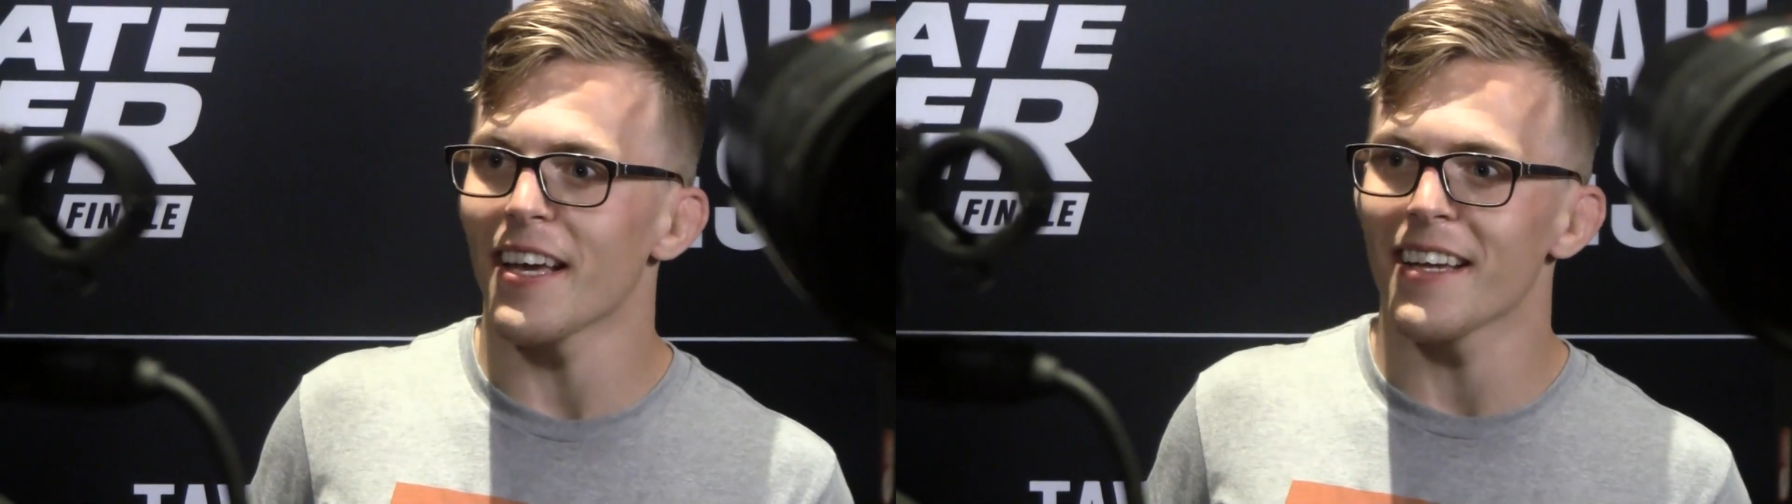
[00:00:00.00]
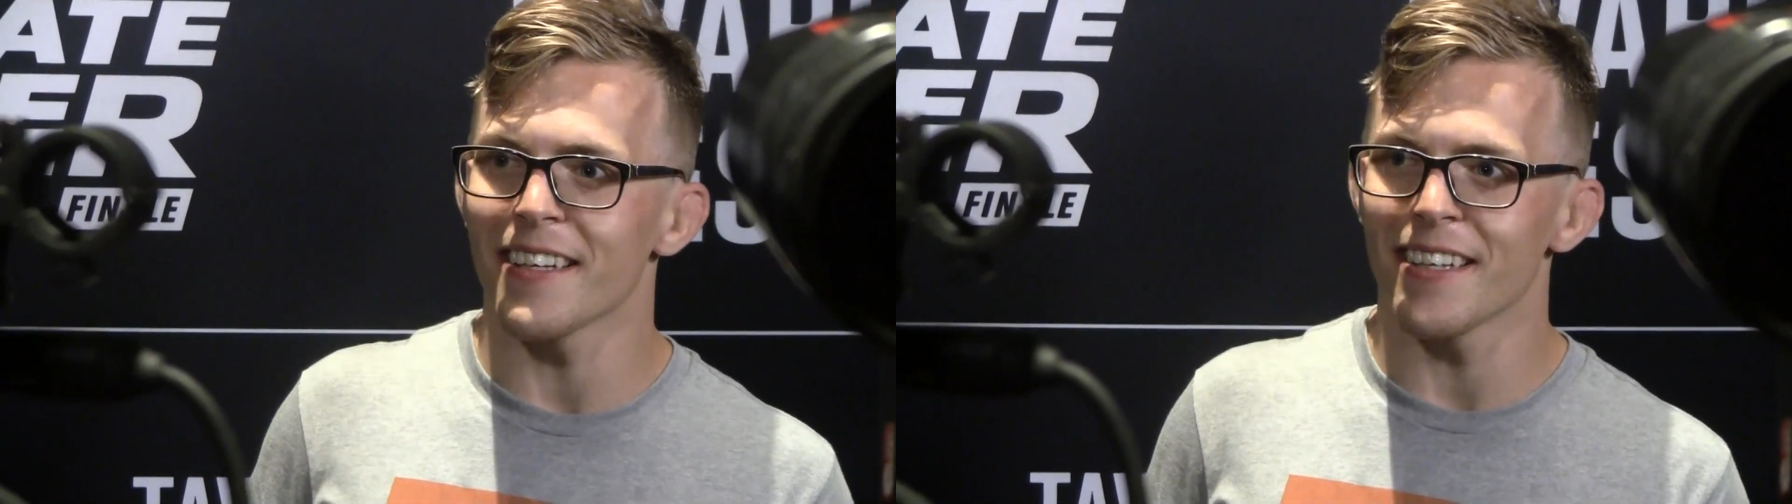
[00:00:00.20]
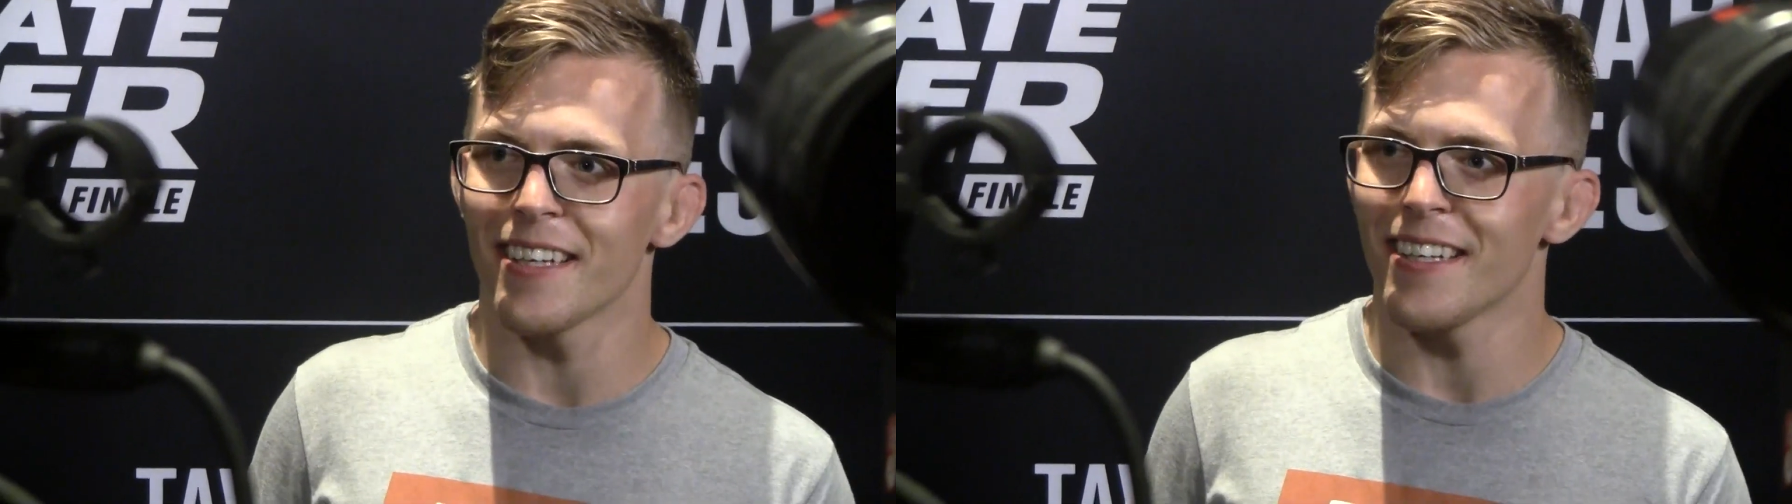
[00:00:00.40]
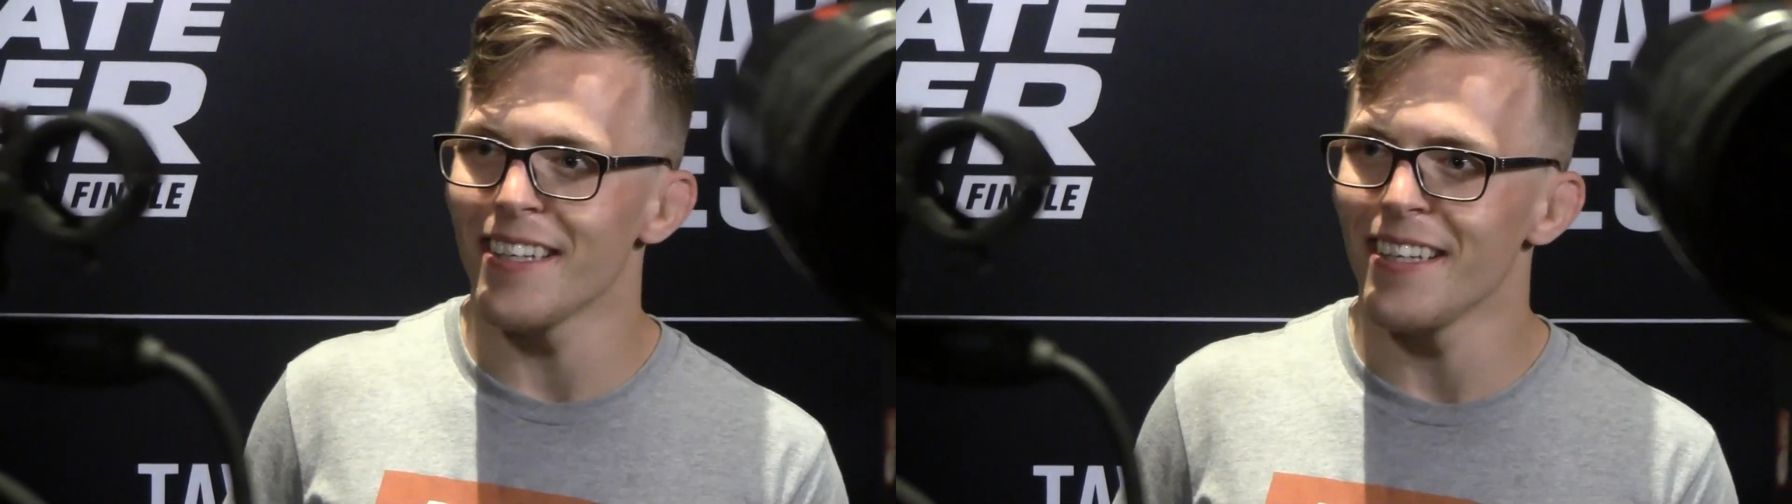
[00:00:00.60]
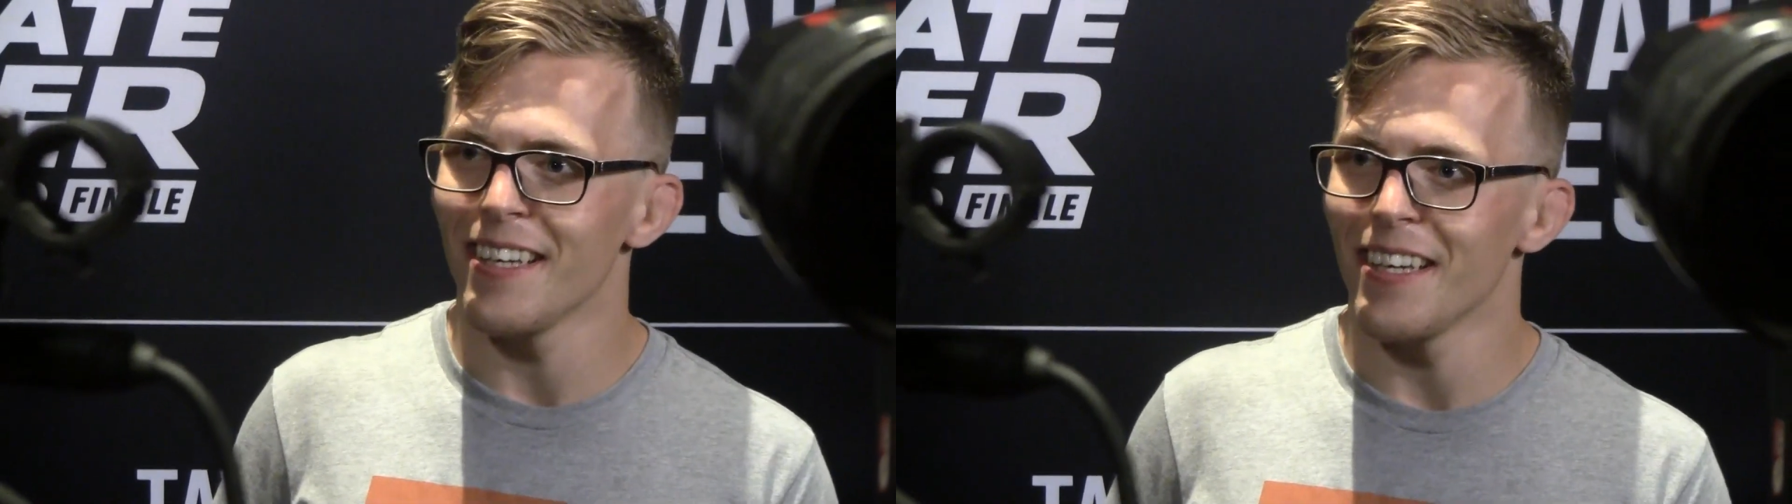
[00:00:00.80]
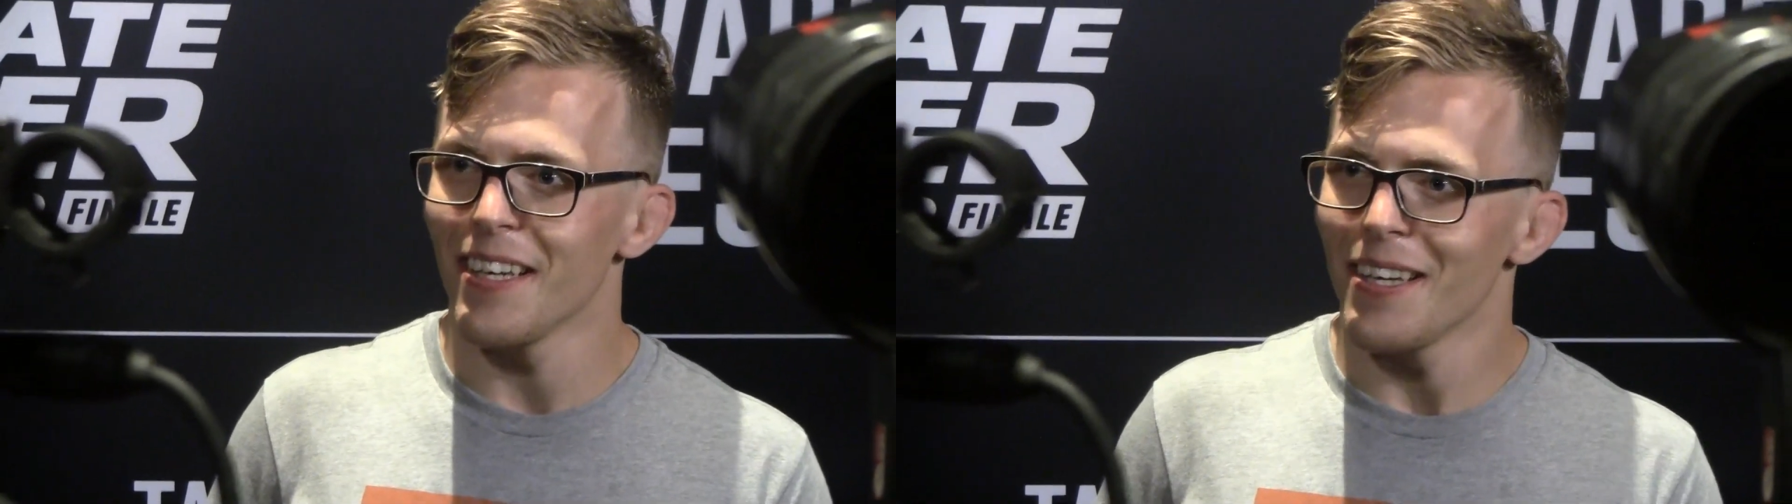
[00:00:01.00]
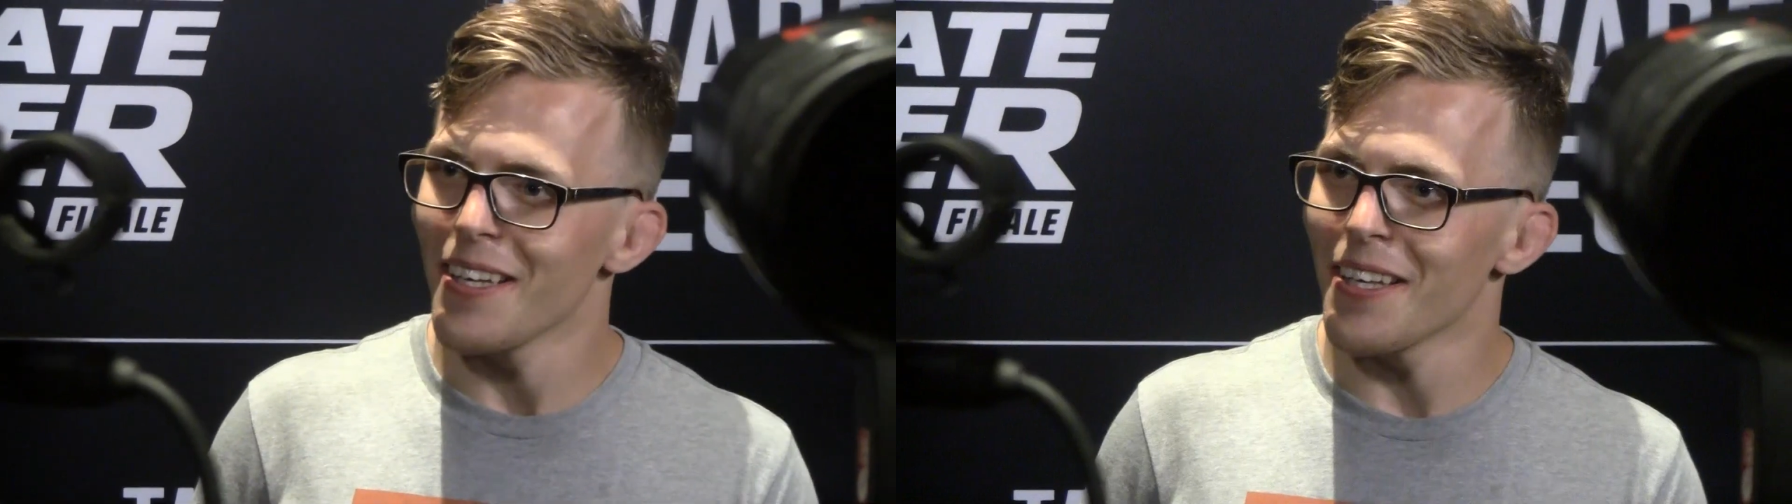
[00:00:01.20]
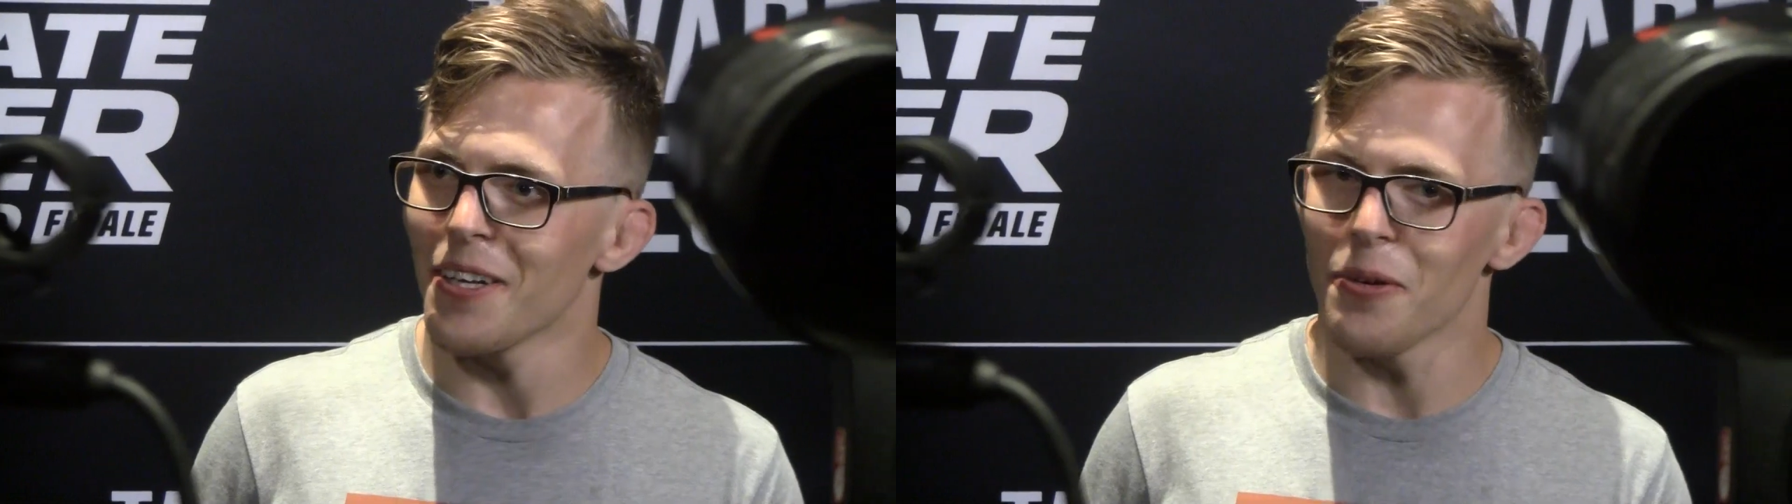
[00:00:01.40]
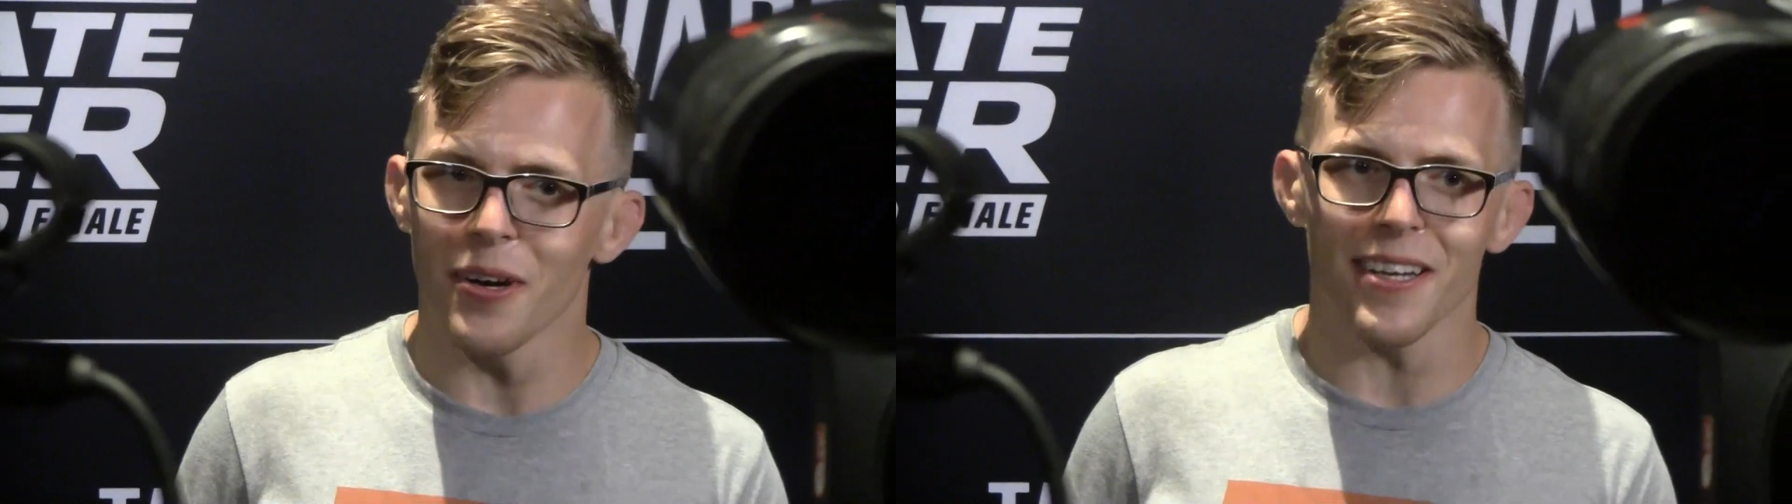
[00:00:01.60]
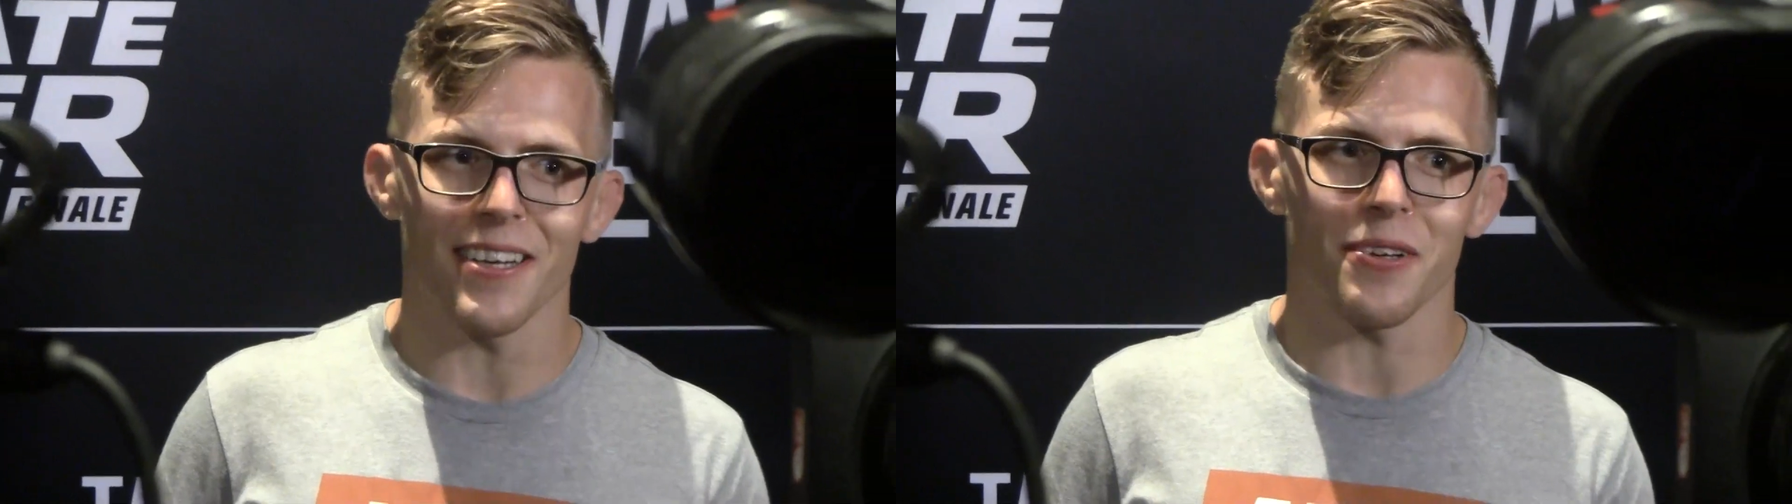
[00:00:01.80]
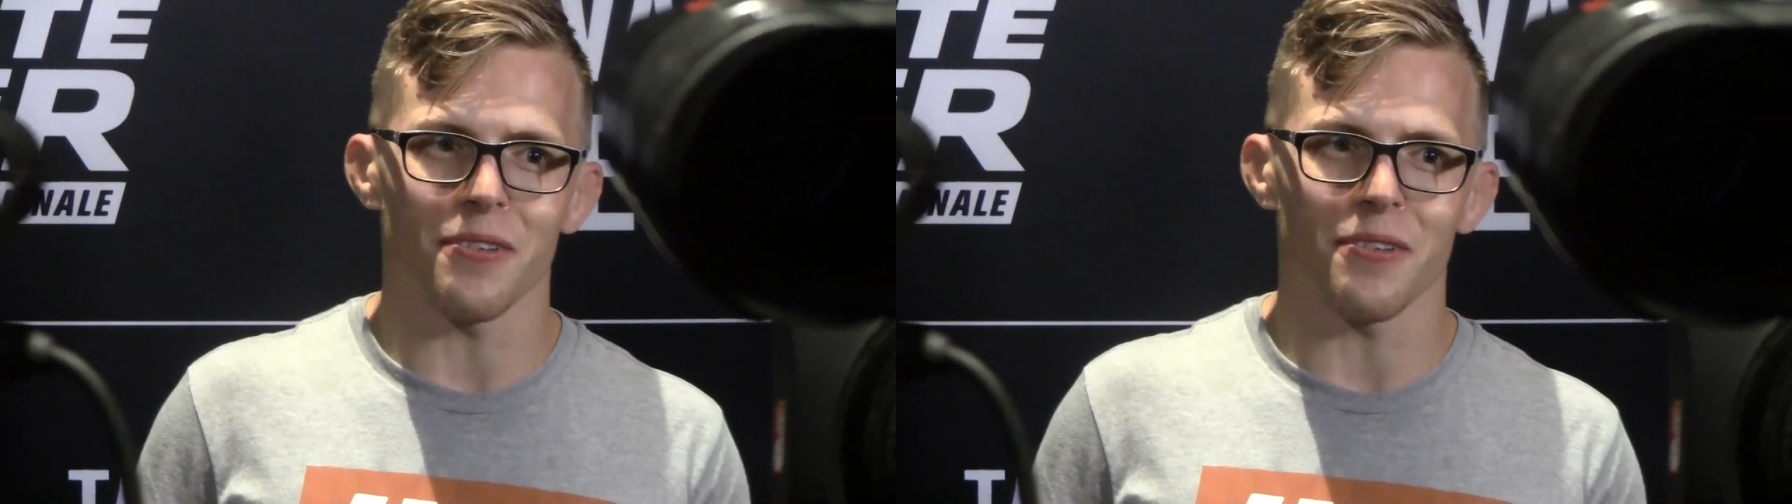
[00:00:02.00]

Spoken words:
and you know what?